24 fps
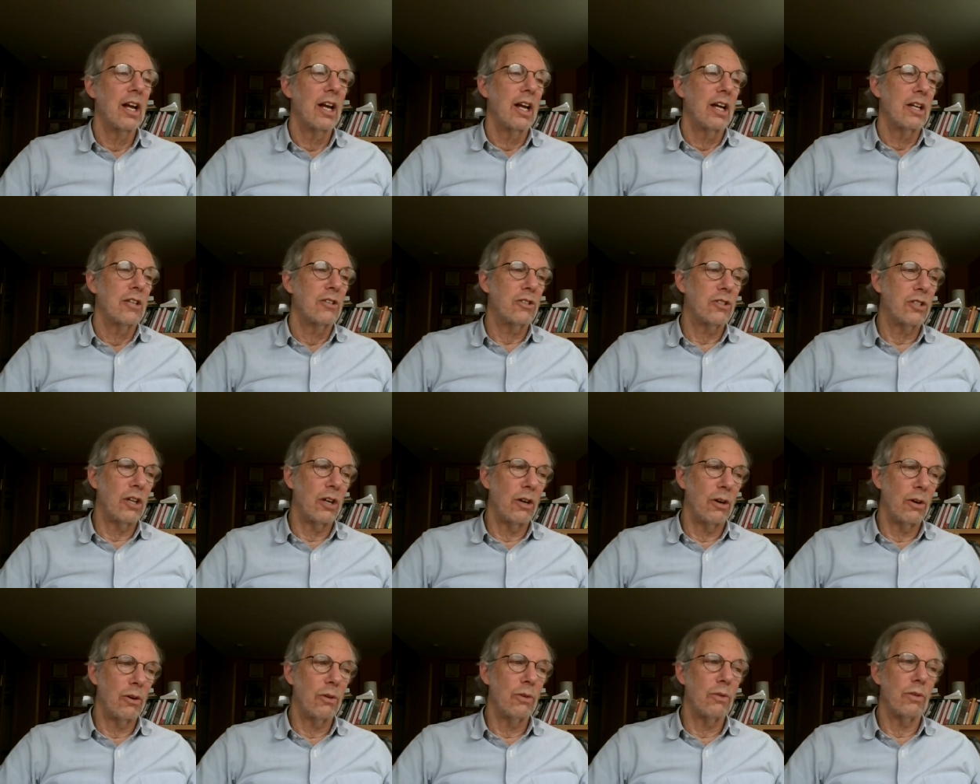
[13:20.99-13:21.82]

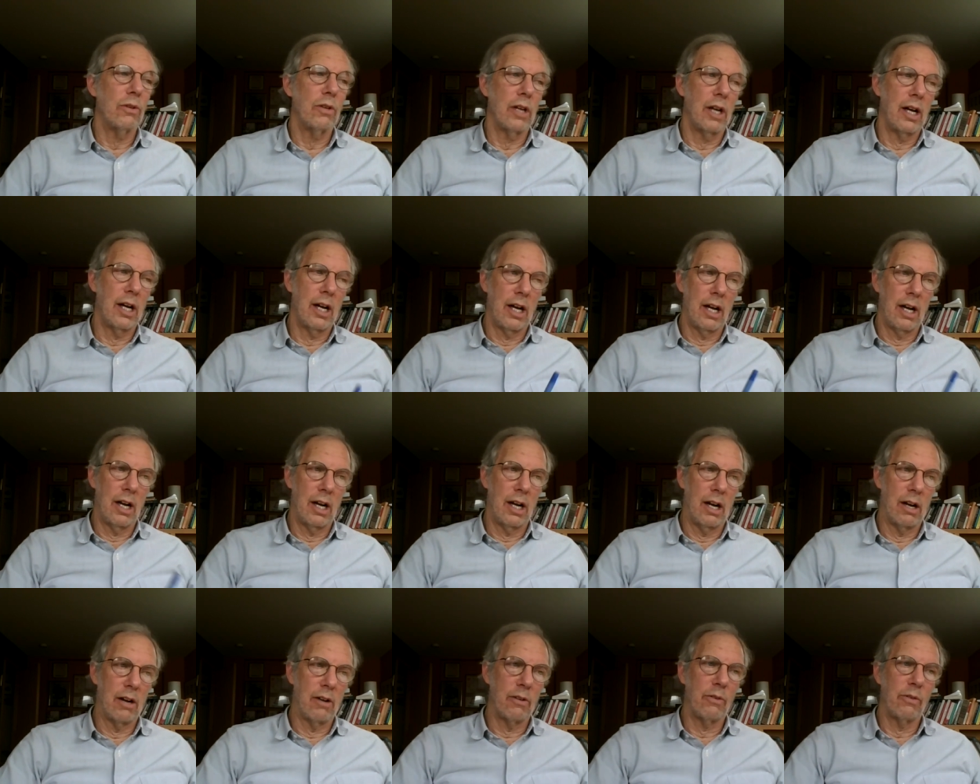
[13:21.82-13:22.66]
So,
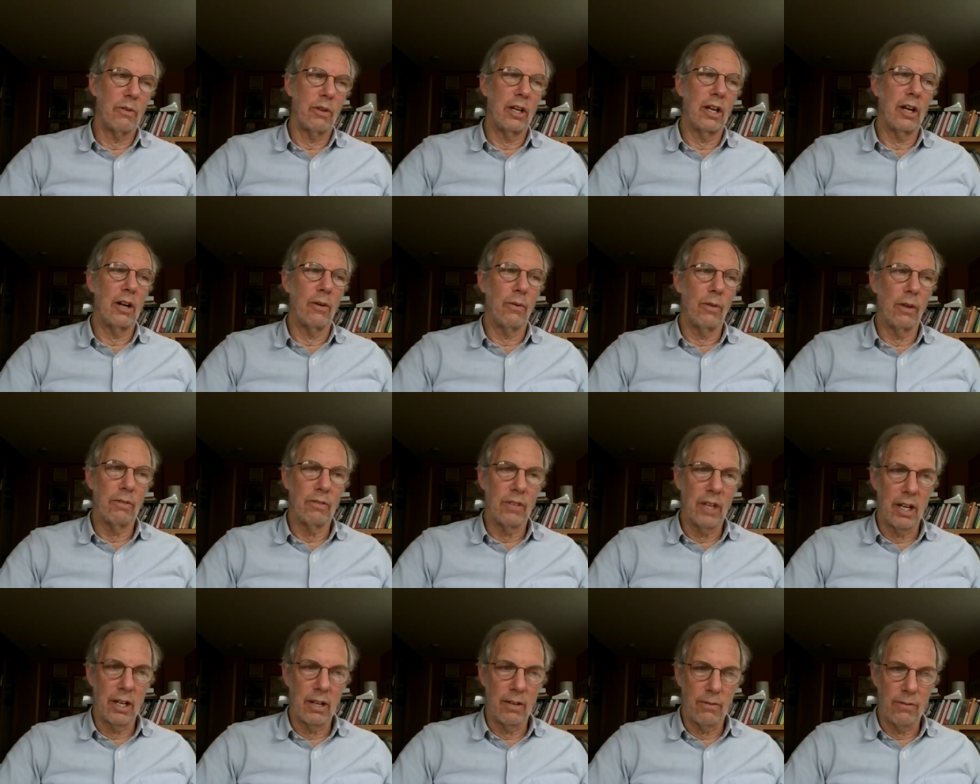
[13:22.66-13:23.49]
uh, you know, we've
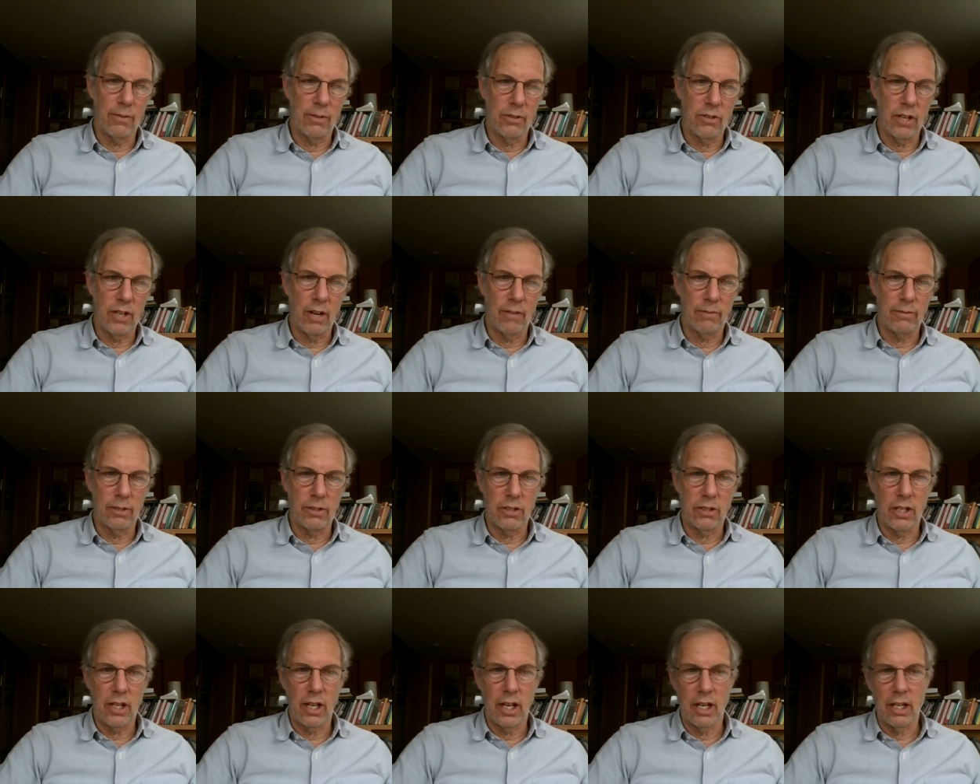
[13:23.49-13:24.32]
done it for several
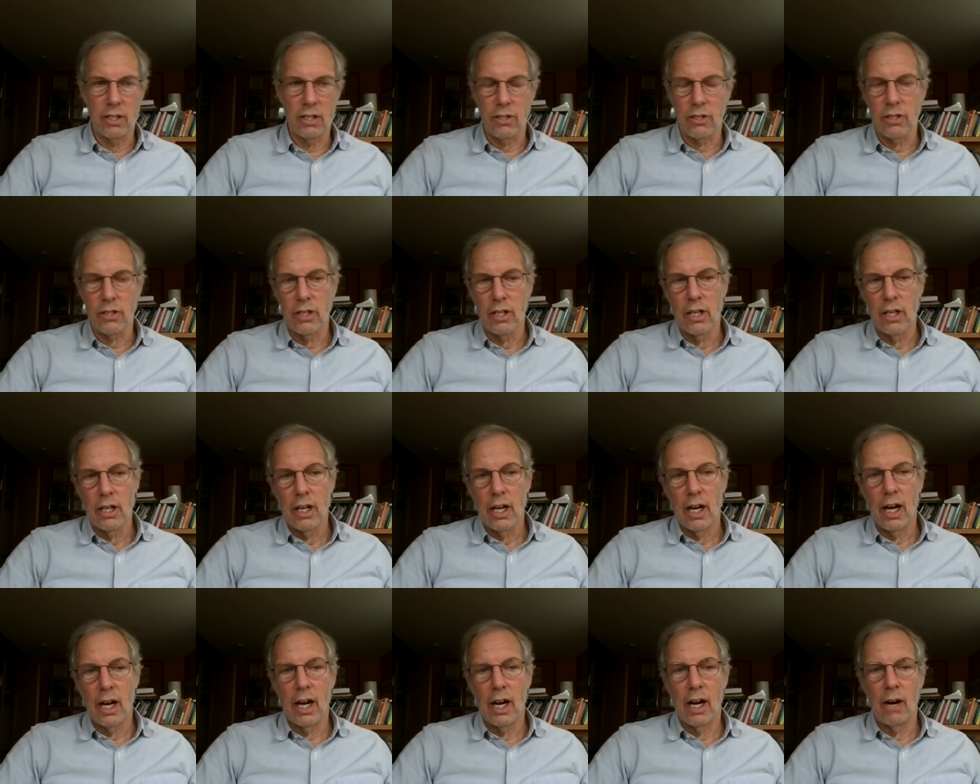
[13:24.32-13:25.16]
states.
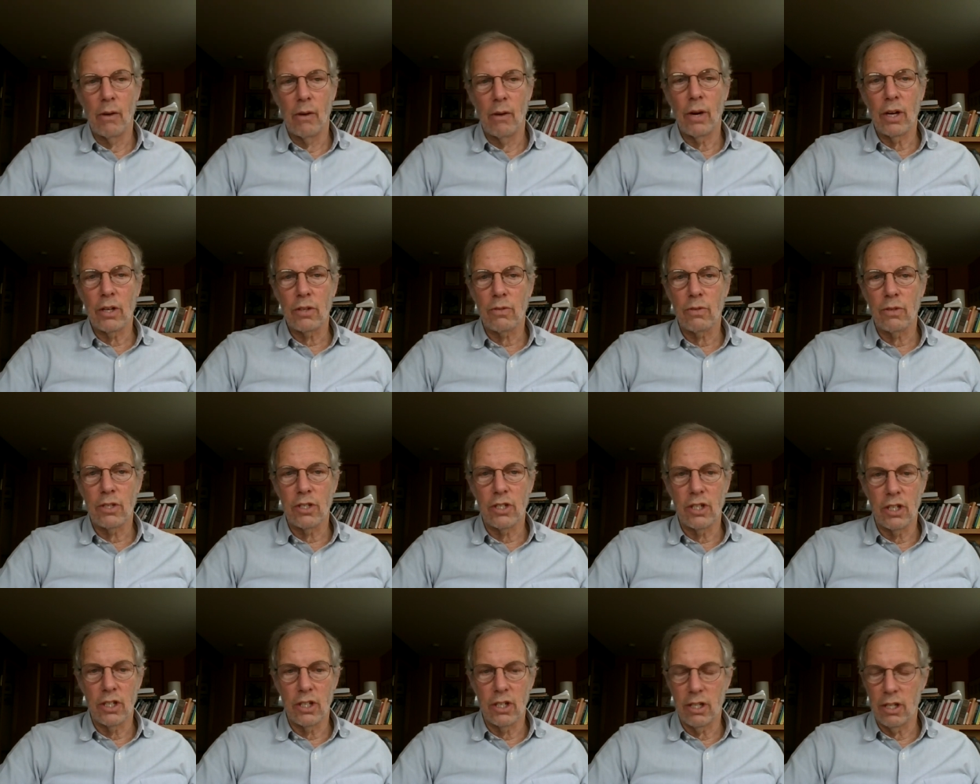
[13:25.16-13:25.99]
Uh, West
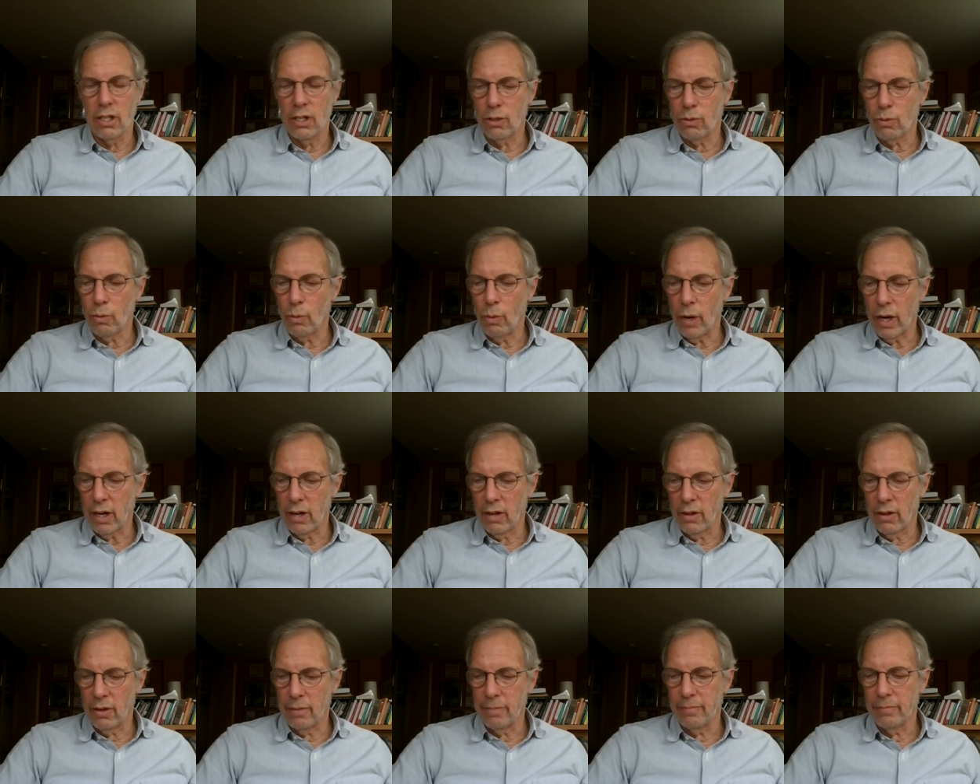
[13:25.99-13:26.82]
Virginia is one of
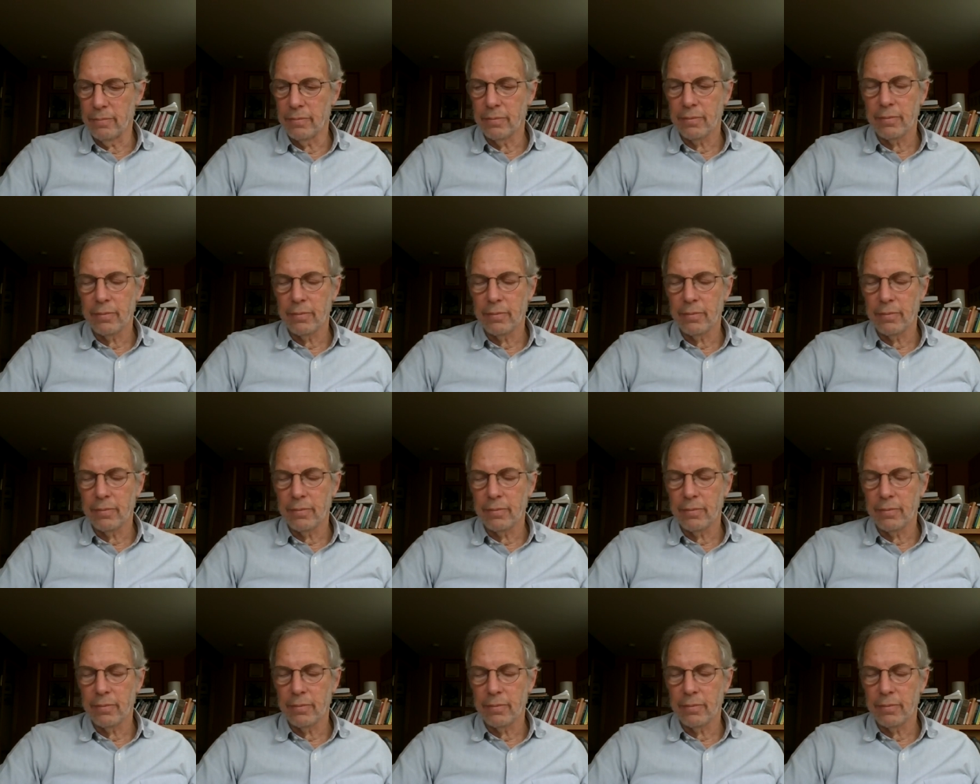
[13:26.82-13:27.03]
them.